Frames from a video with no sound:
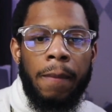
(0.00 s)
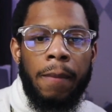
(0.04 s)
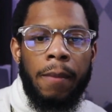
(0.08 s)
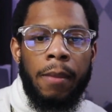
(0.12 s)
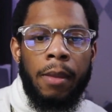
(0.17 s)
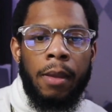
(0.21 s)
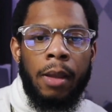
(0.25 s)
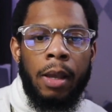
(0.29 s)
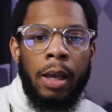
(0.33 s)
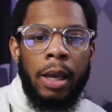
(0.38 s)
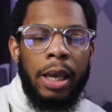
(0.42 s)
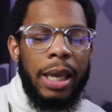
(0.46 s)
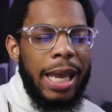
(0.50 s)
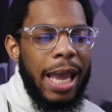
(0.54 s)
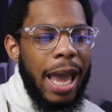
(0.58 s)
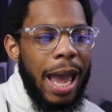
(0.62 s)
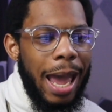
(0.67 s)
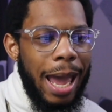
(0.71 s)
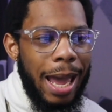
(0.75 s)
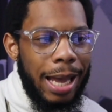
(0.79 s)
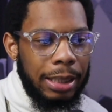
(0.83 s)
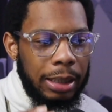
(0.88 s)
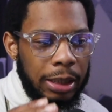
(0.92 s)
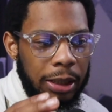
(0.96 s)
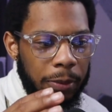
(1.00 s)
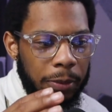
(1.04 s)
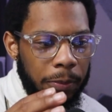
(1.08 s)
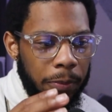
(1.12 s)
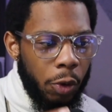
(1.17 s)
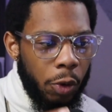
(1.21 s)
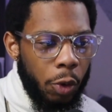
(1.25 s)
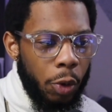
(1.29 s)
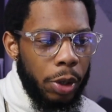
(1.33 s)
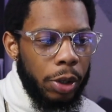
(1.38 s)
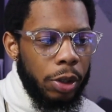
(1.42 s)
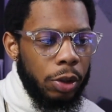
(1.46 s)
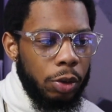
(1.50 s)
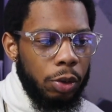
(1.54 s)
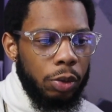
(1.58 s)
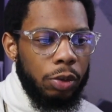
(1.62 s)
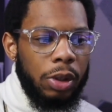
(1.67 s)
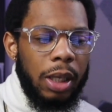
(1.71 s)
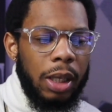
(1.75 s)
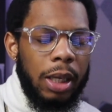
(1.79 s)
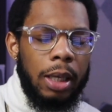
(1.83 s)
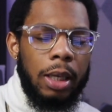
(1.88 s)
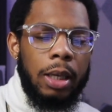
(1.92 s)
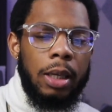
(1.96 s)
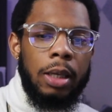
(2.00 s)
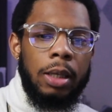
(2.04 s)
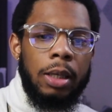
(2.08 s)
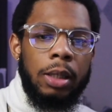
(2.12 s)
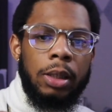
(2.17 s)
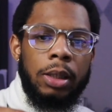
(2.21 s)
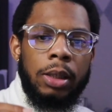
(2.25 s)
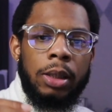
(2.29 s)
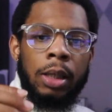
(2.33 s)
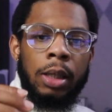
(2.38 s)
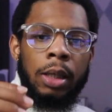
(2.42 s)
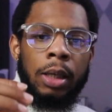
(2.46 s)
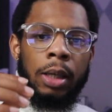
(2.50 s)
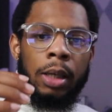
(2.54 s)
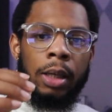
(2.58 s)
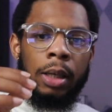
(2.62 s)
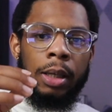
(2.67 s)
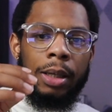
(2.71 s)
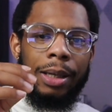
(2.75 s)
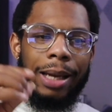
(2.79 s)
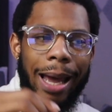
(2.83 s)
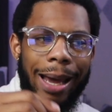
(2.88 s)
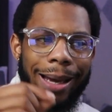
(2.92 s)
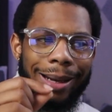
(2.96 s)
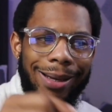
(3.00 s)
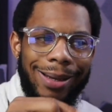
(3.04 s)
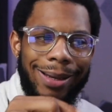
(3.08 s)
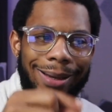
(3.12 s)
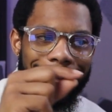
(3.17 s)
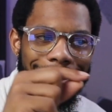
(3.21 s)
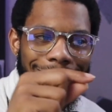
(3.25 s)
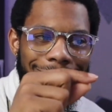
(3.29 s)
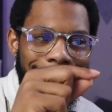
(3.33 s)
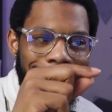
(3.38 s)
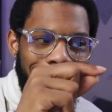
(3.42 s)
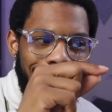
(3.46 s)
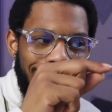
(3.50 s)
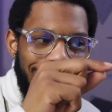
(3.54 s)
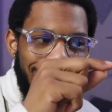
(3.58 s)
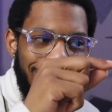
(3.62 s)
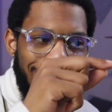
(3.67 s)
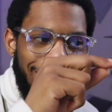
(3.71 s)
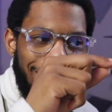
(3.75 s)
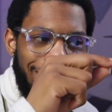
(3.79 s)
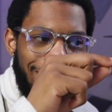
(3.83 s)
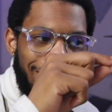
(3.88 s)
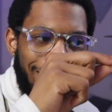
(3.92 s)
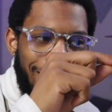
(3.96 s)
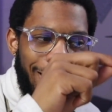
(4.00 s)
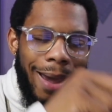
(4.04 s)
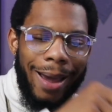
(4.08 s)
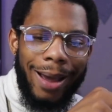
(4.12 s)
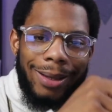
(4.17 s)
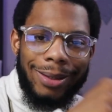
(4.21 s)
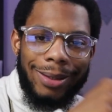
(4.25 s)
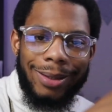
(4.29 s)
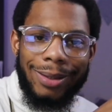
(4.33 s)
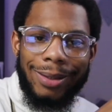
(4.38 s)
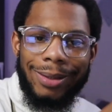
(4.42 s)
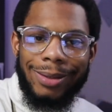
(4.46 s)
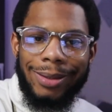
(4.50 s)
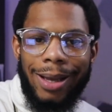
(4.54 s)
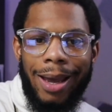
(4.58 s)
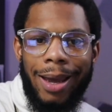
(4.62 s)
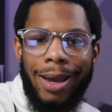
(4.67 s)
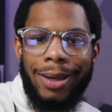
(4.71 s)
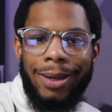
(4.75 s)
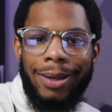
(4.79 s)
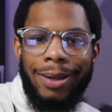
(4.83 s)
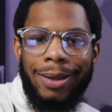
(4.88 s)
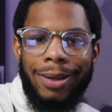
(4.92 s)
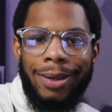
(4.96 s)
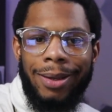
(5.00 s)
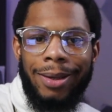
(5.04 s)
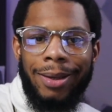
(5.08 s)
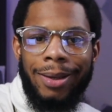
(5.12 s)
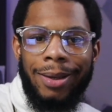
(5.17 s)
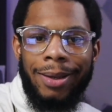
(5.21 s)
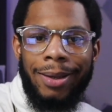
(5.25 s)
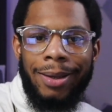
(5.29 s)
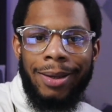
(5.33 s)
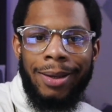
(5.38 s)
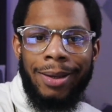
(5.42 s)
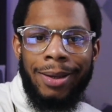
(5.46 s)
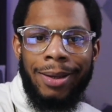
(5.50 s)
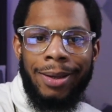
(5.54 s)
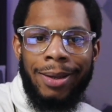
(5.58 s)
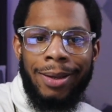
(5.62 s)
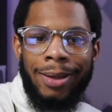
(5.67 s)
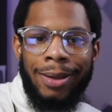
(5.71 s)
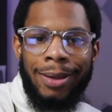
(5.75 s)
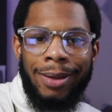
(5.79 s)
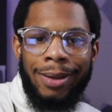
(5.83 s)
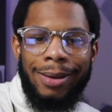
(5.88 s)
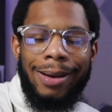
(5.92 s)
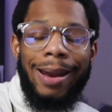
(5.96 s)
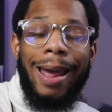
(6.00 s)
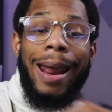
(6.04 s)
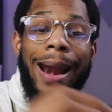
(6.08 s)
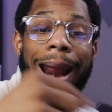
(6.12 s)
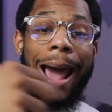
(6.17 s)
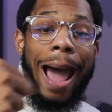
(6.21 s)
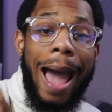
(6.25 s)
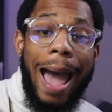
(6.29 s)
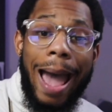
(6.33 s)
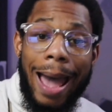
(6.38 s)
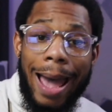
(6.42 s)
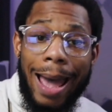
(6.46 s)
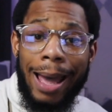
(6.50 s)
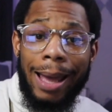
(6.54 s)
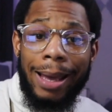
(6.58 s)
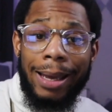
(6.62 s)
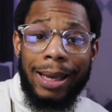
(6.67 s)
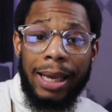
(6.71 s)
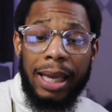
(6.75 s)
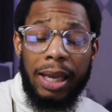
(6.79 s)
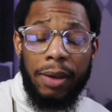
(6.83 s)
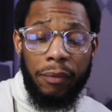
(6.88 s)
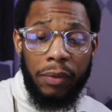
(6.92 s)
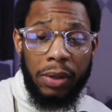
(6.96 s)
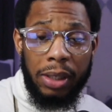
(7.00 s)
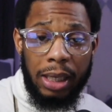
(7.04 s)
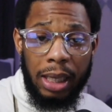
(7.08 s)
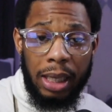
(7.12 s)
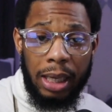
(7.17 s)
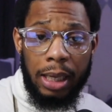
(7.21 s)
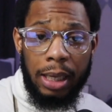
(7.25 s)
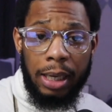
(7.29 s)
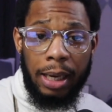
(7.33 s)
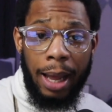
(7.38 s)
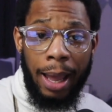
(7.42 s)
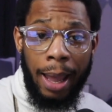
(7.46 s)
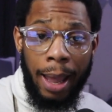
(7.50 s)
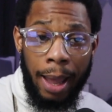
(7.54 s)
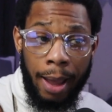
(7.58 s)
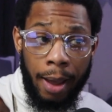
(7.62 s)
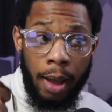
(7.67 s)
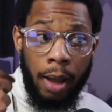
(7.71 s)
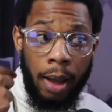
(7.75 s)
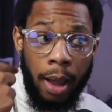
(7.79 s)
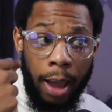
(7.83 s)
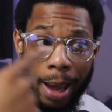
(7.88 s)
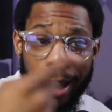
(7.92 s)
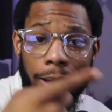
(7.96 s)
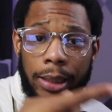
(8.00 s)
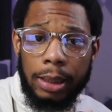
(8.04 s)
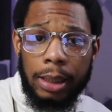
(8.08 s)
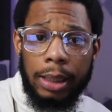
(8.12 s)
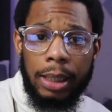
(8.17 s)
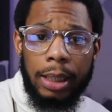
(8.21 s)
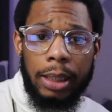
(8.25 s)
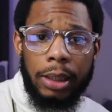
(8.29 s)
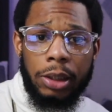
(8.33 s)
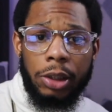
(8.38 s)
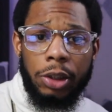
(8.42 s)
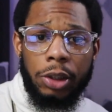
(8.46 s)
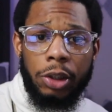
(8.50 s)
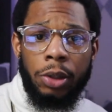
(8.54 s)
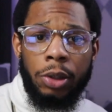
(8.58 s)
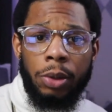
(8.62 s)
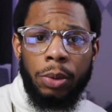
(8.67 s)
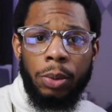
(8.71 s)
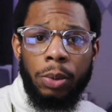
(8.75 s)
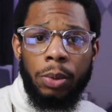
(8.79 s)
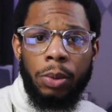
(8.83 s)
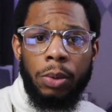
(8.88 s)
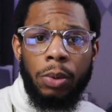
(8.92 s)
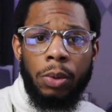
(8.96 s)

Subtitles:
He had some critical things that he had to say that I even then had to listen to.